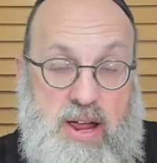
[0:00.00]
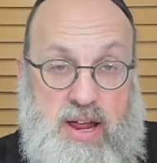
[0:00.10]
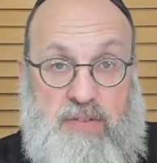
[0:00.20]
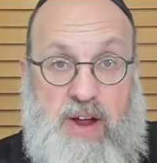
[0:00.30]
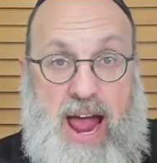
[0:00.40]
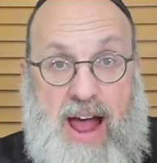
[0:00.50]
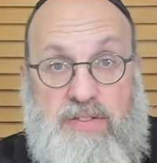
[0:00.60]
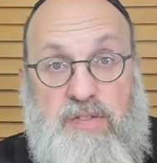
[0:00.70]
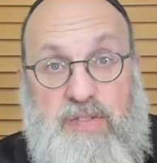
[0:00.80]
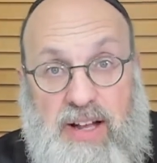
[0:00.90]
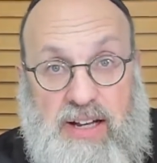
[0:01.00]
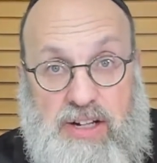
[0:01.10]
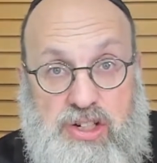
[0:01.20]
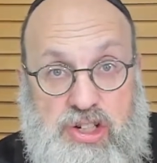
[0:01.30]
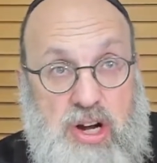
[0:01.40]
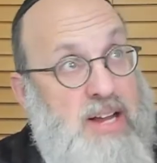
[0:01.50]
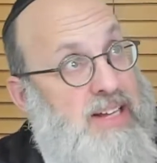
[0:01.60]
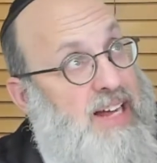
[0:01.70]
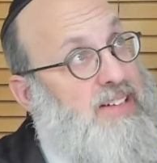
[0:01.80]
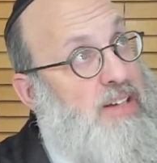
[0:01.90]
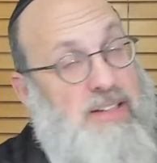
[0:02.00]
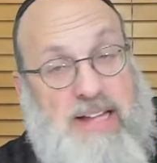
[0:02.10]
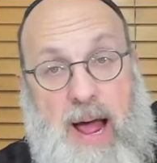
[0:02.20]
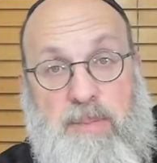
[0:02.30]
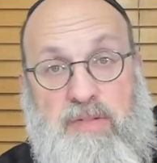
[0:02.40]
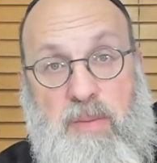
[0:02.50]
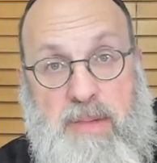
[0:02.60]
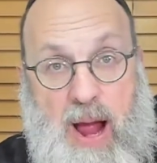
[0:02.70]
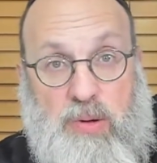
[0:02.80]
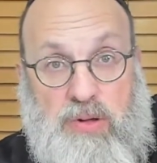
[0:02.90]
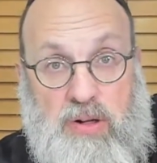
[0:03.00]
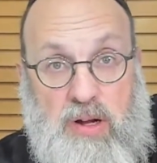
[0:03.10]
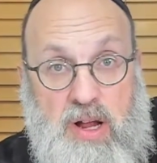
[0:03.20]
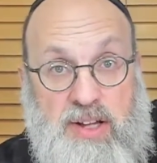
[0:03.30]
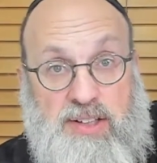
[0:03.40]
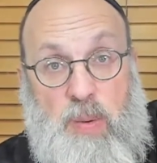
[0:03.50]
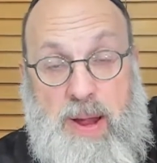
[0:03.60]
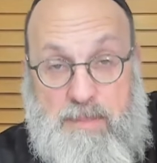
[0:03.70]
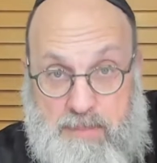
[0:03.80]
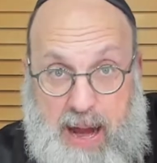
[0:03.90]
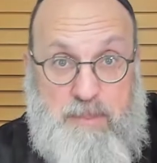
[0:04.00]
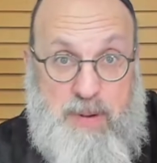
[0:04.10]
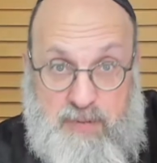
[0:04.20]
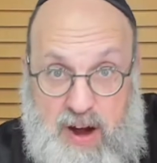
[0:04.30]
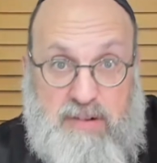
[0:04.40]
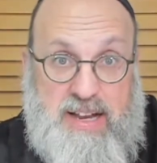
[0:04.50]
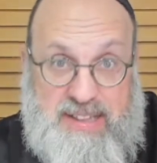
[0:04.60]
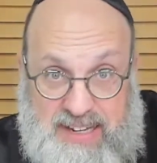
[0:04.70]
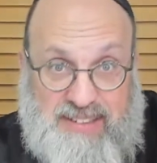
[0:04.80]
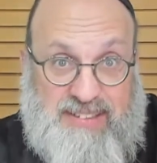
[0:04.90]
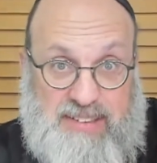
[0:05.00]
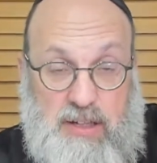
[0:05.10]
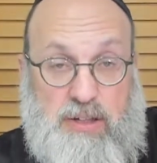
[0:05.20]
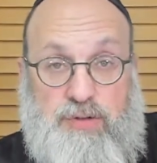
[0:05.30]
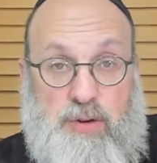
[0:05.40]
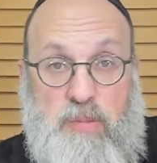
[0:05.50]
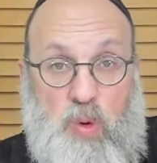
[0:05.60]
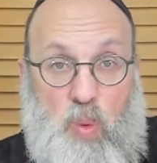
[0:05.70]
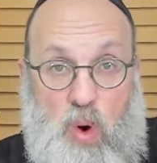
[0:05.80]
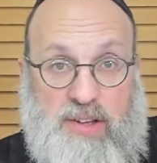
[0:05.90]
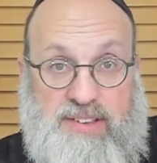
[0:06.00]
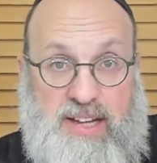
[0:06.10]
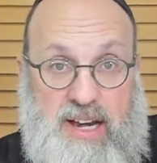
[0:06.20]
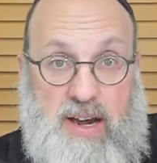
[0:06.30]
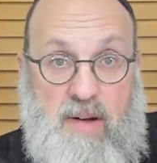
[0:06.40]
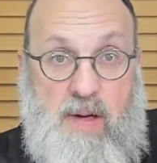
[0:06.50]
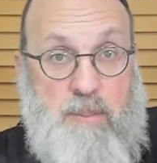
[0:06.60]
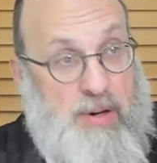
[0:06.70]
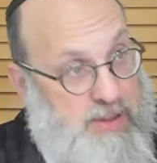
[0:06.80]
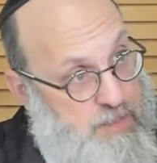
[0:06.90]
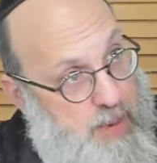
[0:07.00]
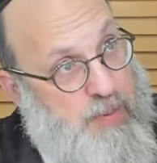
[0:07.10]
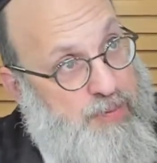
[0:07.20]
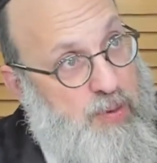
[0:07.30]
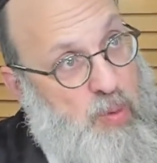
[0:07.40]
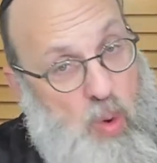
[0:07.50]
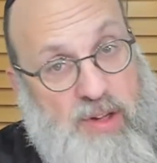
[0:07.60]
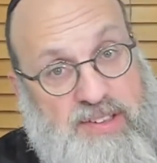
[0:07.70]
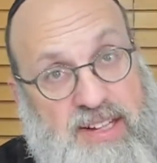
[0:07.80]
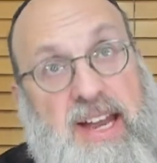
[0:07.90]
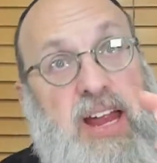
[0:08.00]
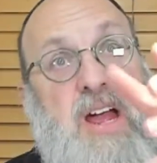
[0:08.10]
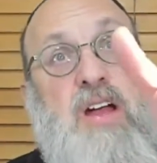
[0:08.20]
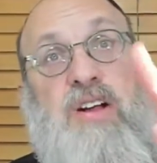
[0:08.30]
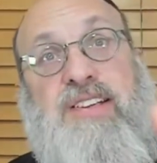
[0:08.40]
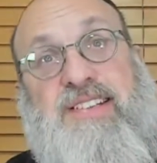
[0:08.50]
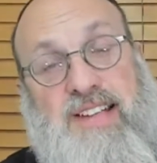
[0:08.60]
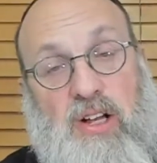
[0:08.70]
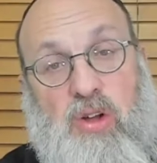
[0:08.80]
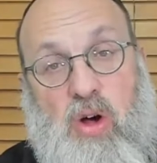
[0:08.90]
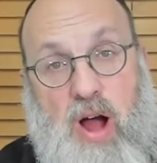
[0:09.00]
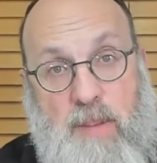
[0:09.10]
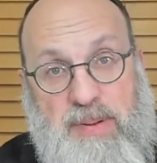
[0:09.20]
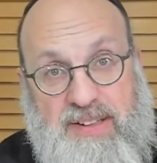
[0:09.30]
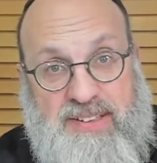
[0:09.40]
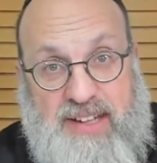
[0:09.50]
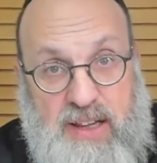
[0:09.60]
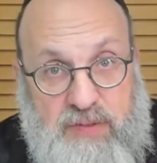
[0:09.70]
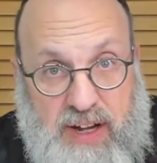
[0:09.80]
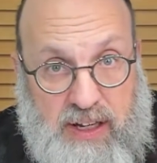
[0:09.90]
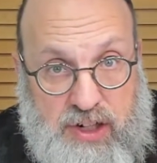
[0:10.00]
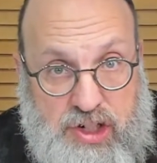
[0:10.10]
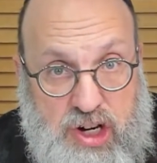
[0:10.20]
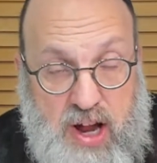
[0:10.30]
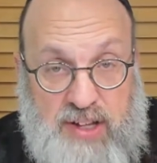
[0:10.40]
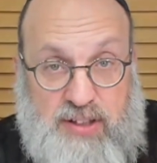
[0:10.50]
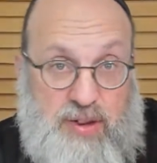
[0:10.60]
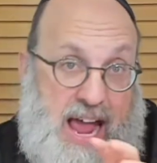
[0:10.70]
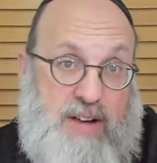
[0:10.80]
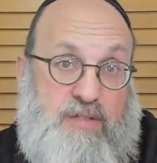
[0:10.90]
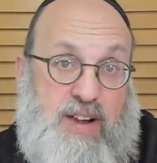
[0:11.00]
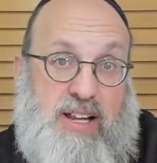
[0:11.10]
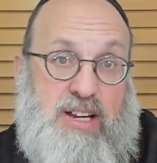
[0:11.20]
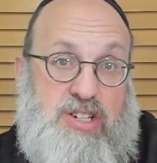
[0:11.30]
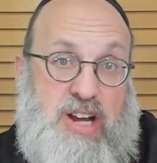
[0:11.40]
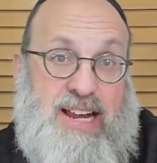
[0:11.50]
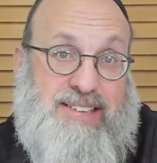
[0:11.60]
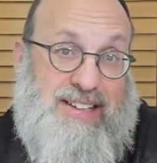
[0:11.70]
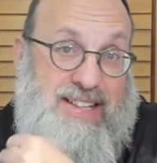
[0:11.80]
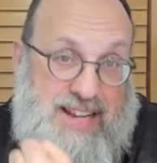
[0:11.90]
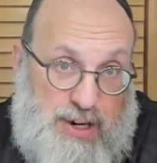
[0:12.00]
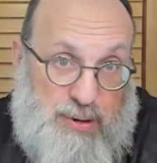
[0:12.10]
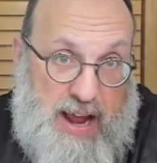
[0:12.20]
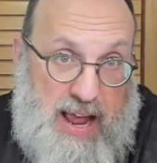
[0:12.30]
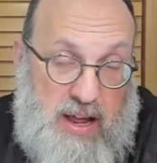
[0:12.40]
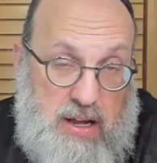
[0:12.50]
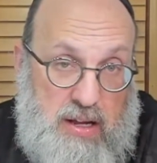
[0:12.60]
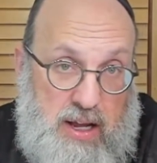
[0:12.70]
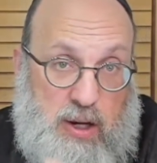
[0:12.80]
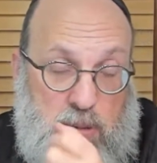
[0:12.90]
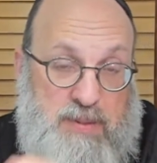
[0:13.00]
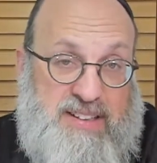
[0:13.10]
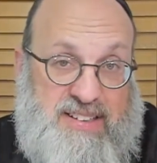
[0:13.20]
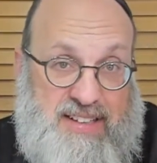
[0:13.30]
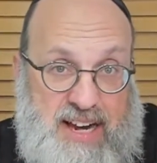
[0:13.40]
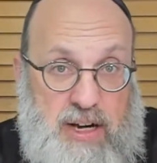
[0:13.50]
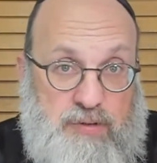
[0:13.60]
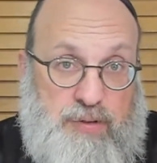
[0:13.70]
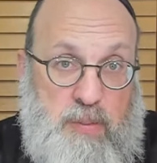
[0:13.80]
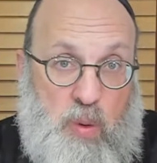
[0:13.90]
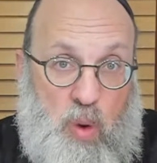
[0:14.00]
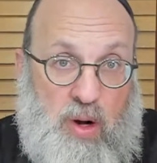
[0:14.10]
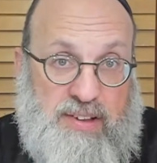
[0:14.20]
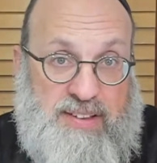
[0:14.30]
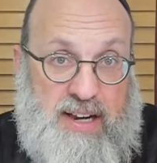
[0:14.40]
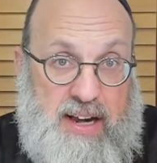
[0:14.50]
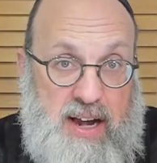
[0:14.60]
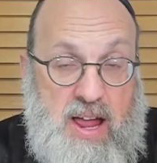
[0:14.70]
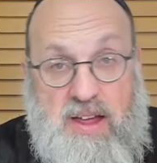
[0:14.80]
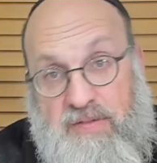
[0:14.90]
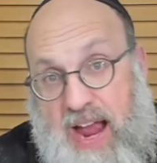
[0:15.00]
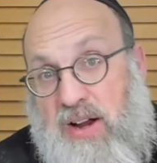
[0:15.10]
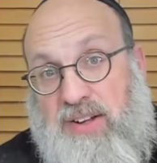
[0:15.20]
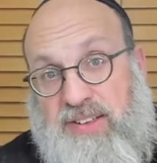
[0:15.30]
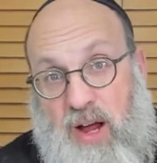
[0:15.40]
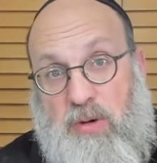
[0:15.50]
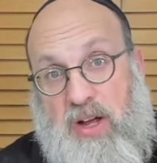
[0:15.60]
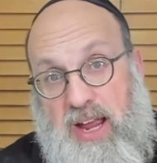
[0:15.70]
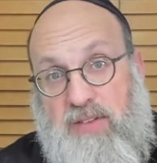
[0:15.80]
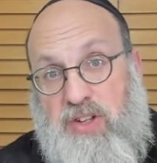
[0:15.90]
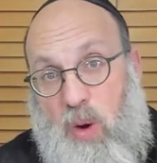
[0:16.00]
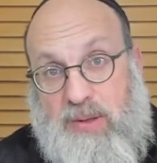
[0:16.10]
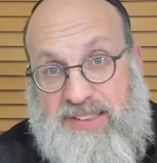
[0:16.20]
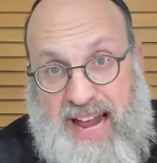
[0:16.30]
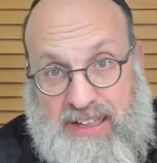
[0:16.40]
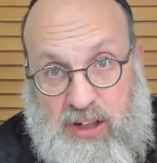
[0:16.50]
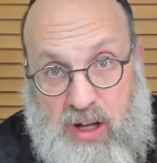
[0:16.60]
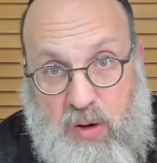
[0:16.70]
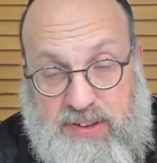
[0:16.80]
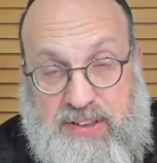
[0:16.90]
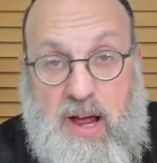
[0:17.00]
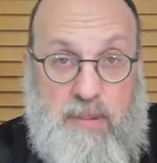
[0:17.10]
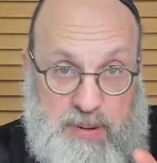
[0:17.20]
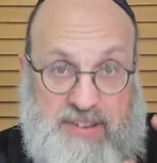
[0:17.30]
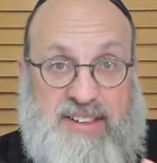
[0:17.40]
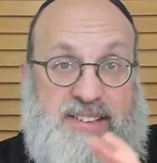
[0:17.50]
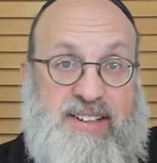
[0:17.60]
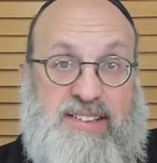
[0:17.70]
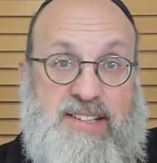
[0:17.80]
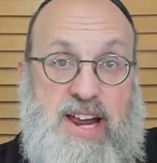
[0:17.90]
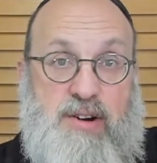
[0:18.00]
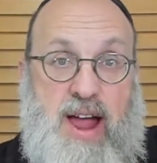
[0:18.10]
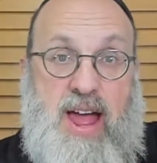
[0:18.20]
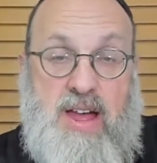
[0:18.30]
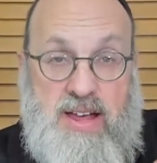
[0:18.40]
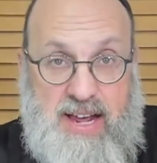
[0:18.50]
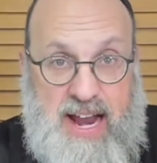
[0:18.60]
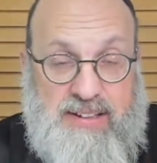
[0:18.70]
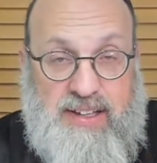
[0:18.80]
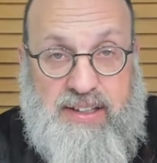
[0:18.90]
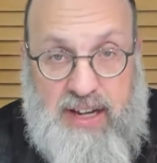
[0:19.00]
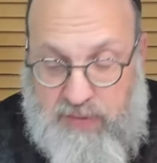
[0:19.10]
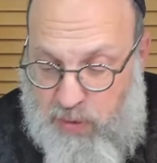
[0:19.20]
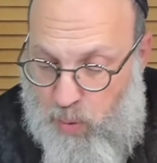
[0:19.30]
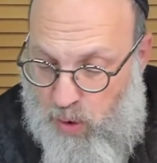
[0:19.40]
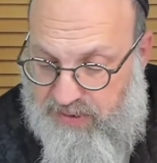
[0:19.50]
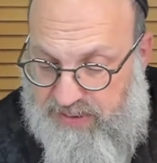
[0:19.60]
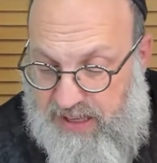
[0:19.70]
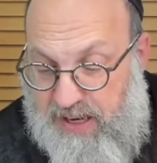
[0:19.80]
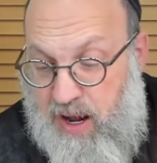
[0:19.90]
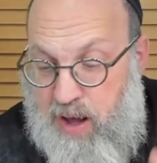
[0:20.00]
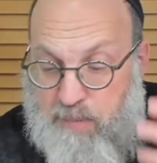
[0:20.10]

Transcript: If you have a village that's on the top of a mountain, so it might be very distant from the walled city, but the people from the walled city could still look up and see the village. So that village, it's nearer, it could be seen from the walled city, the samach, even though it's not close. But since it's nearer, it has the din of the walled city.